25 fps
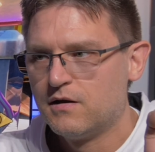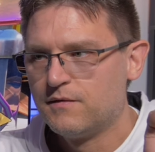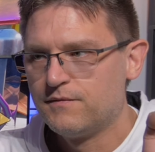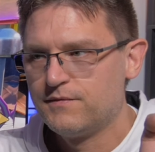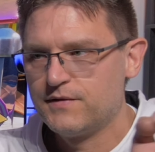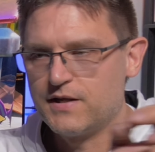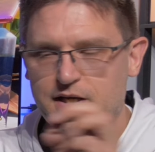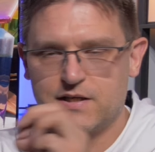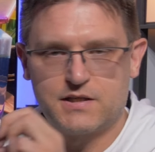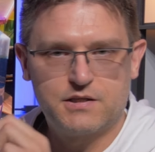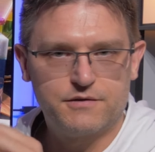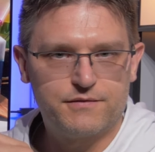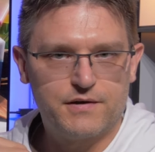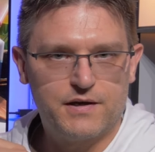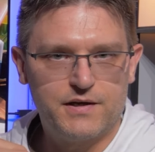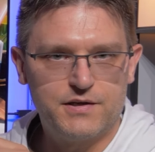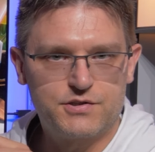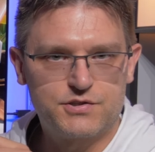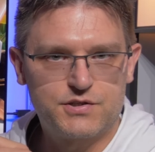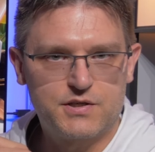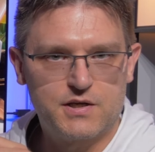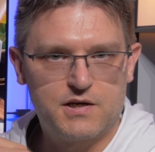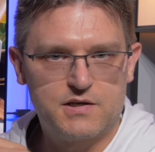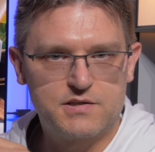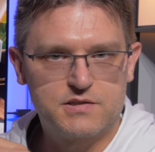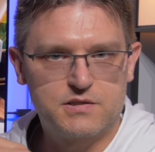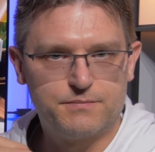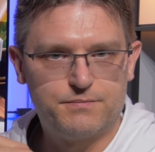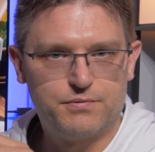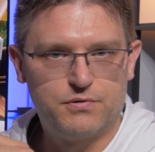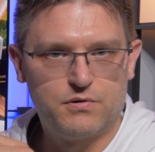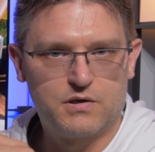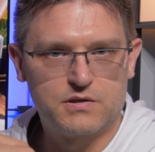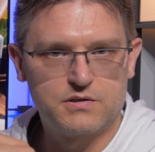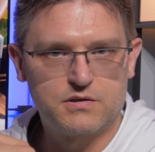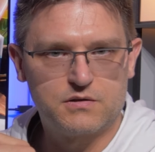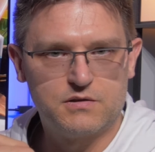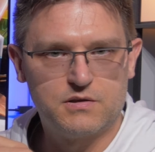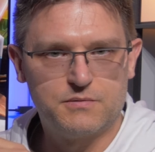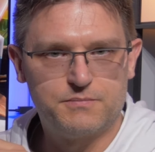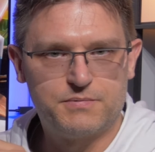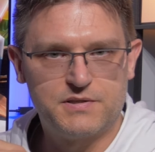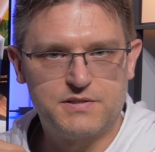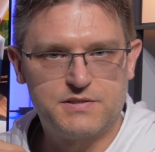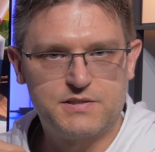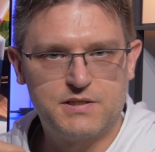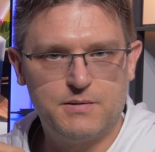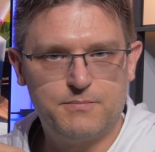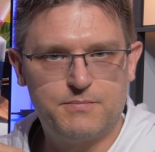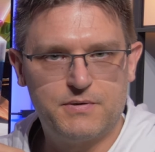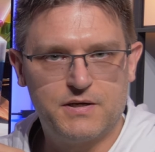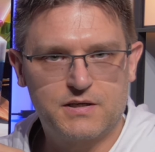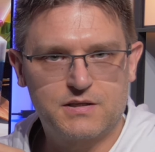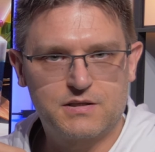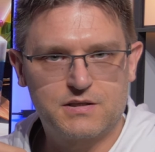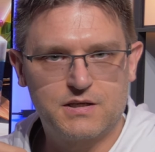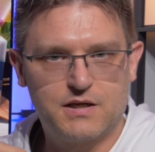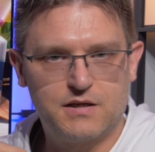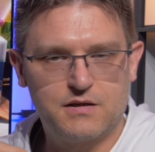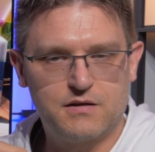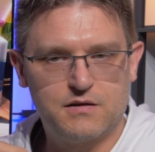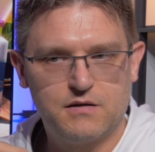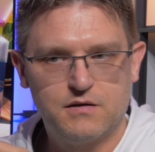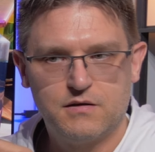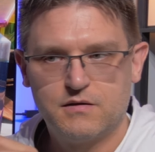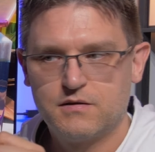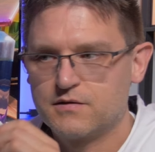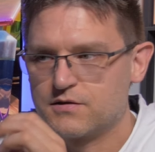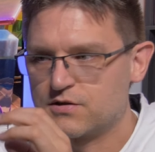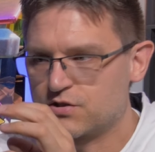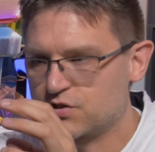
native HDR support on the PC back then,